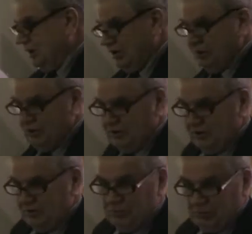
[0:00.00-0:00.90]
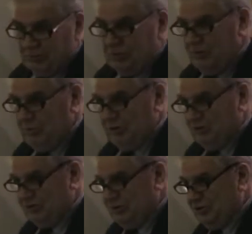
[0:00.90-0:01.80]
I will then, we've got 20
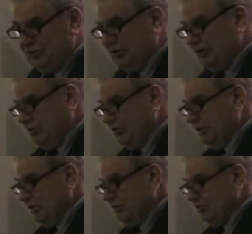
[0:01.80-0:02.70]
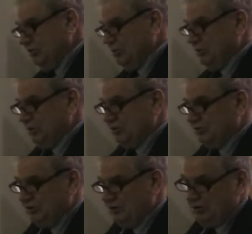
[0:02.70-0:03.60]
minutes each, I will then talk about
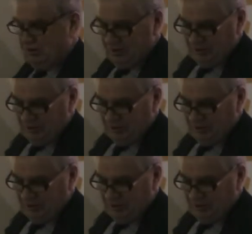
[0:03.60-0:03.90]
the